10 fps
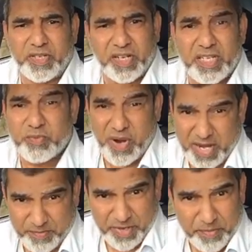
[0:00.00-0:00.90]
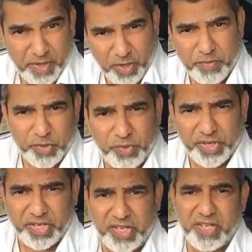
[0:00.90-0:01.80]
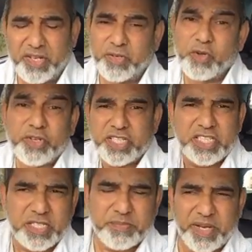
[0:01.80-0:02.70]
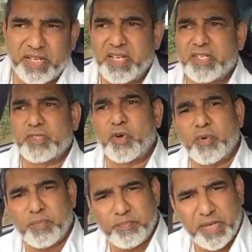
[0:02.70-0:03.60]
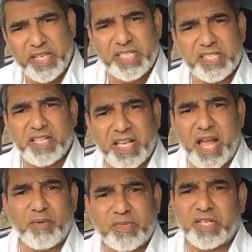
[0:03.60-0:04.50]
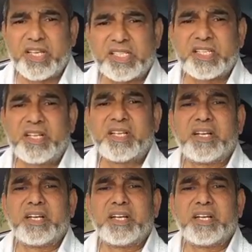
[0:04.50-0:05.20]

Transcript: English white people community. No disrespect. So please, the councillors,